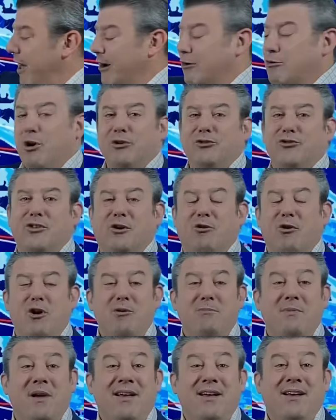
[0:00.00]
across the
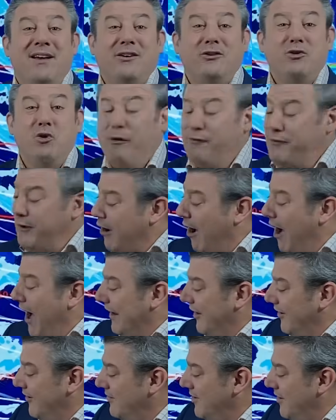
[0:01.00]
group. Norfolk
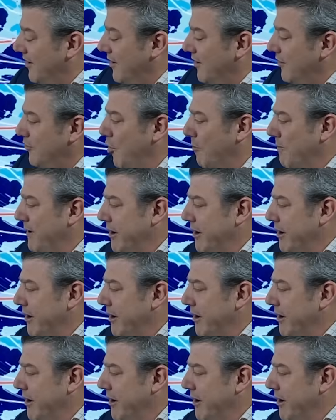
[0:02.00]
Island, You'll be